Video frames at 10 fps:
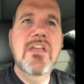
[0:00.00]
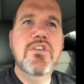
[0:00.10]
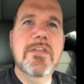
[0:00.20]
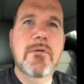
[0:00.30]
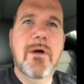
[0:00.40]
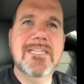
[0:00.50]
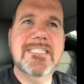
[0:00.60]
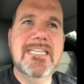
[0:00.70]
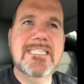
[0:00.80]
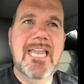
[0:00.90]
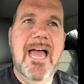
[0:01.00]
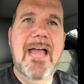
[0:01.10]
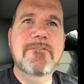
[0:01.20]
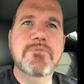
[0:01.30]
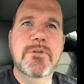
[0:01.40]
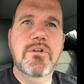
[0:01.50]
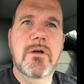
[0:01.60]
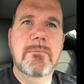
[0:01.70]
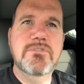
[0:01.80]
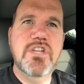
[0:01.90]
You can watch these lives. We do
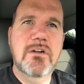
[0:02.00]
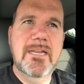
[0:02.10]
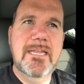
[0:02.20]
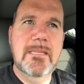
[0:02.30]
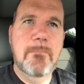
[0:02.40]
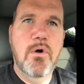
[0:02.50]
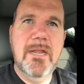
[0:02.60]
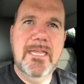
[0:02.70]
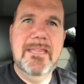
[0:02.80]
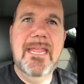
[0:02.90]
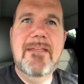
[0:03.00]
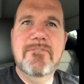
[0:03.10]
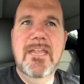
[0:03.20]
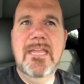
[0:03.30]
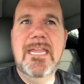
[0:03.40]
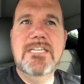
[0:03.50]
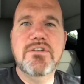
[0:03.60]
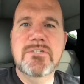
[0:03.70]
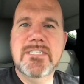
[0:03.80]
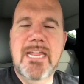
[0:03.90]
them generally in the morning and the evening
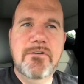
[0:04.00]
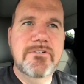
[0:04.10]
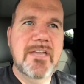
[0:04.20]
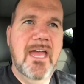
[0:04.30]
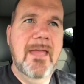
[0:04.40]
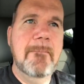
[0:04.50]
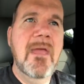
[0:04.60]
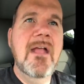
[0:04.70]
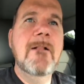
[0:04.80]
Eastern Standard Time